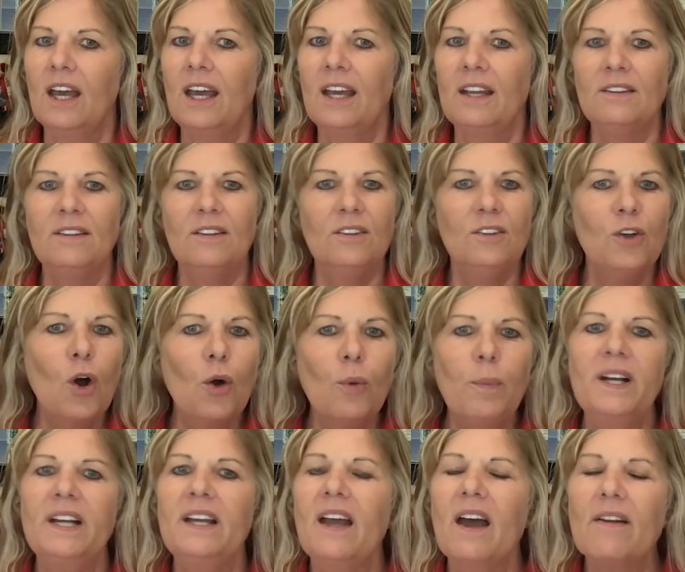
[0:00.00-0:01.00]
And
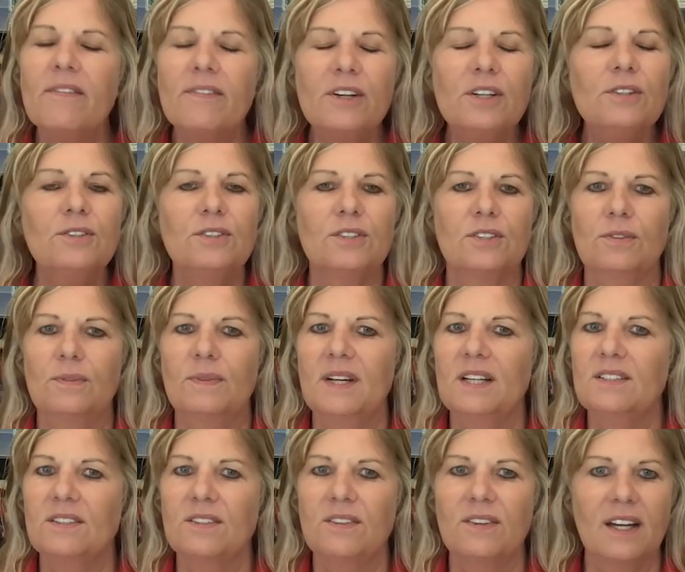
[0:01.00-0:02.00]
nobody ever used to
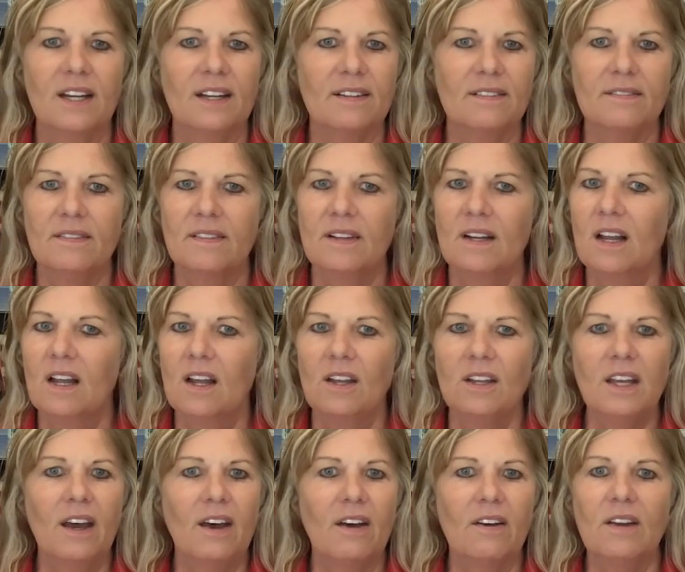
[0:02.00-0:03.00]
raise their hand.
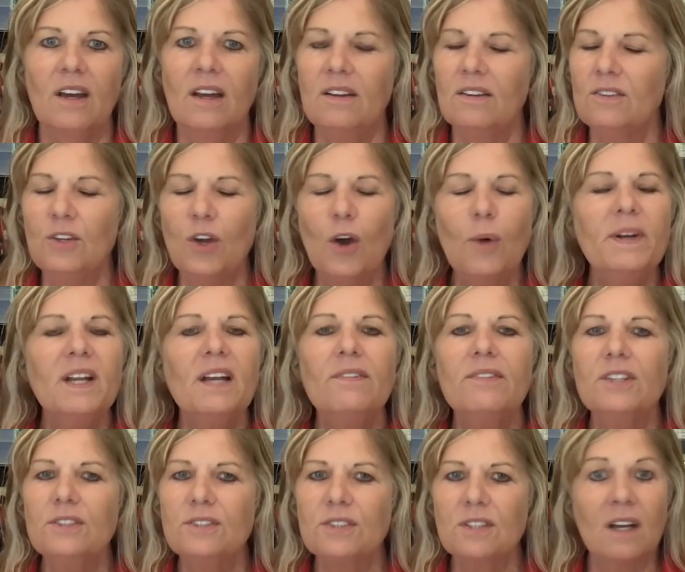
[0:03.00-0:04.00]
Yeah, nobody
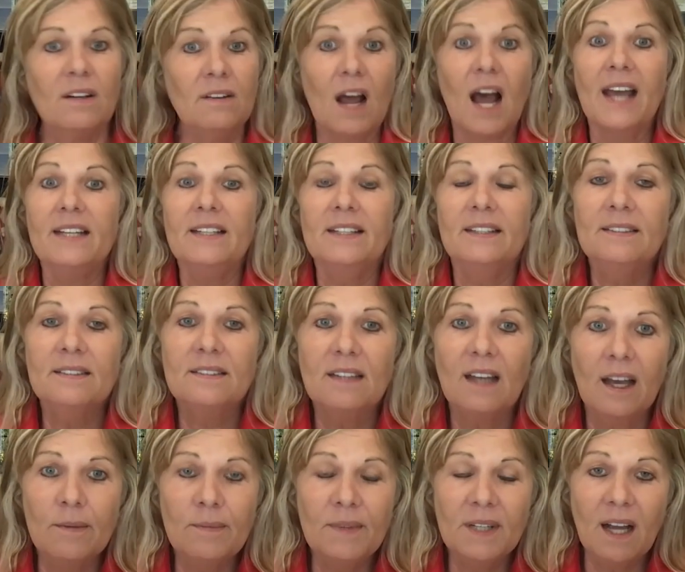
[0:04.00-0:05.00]
ever used, and I didn't.
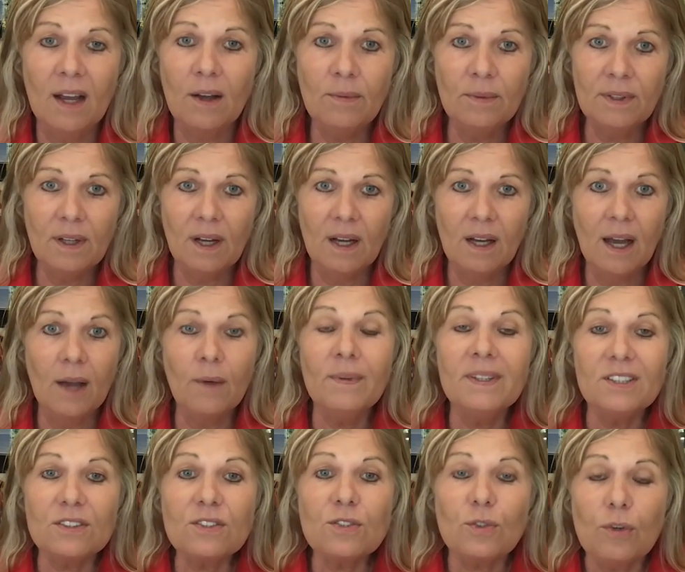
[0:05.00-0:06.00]
I mean, I
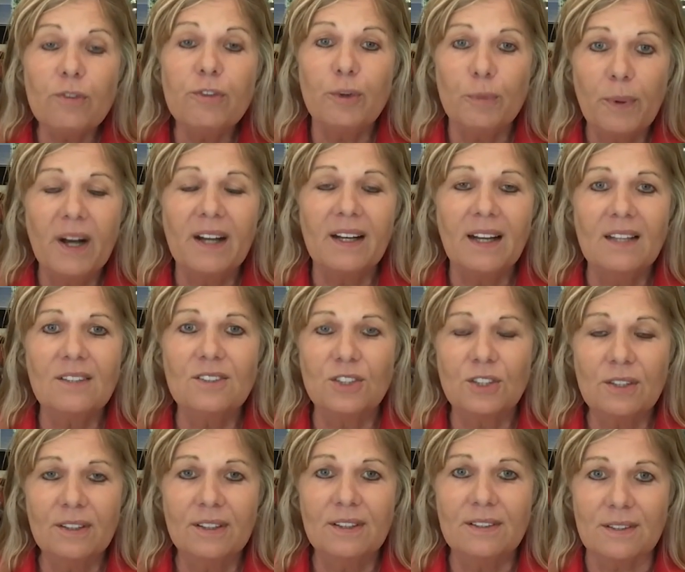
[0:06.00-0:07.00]
went to school for broadcast
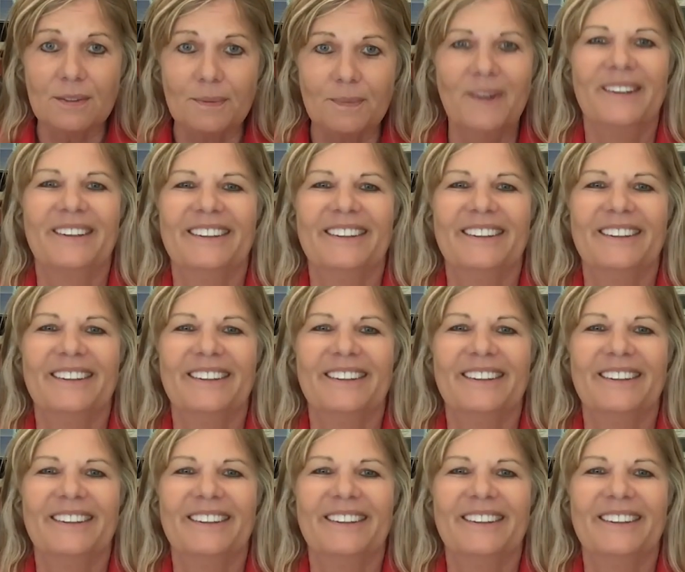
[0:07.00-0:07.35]
journalism.